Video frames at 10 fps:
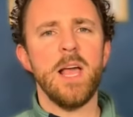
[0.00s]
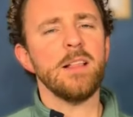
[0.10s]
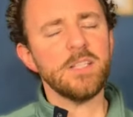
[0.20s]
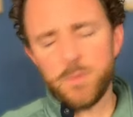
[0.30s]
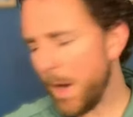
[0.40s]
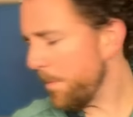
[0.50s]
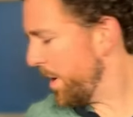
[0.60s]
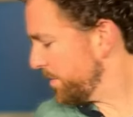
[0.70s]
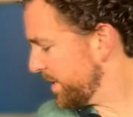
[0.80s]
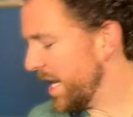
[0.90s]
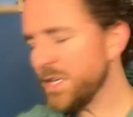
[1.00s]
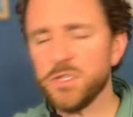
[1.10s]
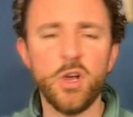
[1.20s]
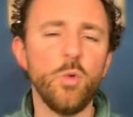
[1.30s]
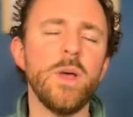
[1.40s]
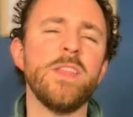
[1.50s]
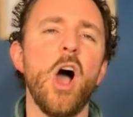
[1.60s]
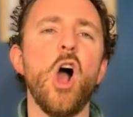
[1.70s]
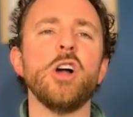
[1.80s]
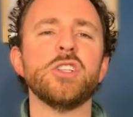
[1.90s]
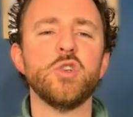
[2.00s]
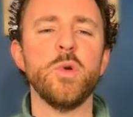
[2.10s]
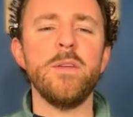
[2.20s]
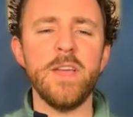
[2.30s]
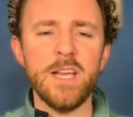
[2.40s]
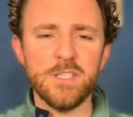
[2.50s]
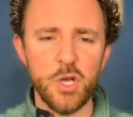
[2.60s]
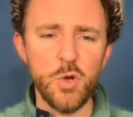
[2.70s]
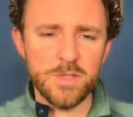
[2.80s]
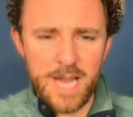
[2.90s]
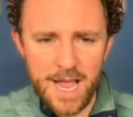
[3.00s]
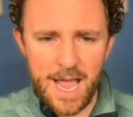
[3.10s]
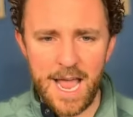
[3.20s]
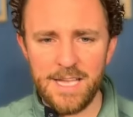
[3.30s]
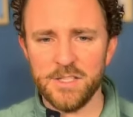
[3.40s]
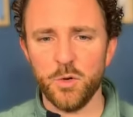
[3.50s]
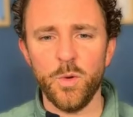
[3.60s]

Let's wrap up today's show with our Trivia Tuesday answer.